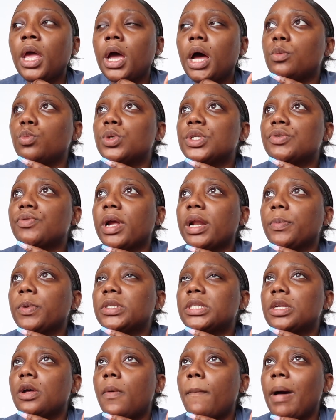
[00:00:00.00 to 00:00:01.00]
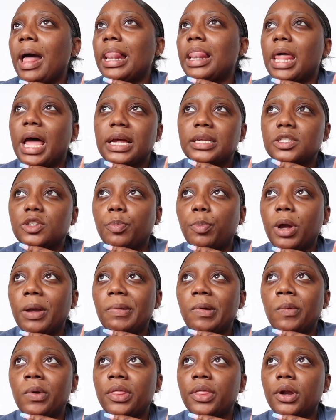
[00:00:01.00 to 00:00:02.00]
it was right up until my last
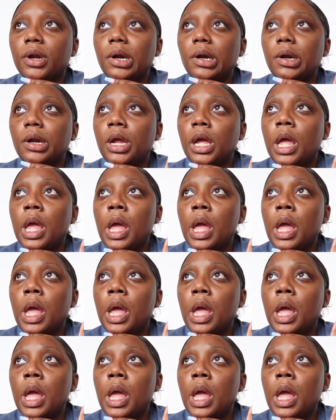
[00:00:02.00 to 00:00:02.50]
appointment with her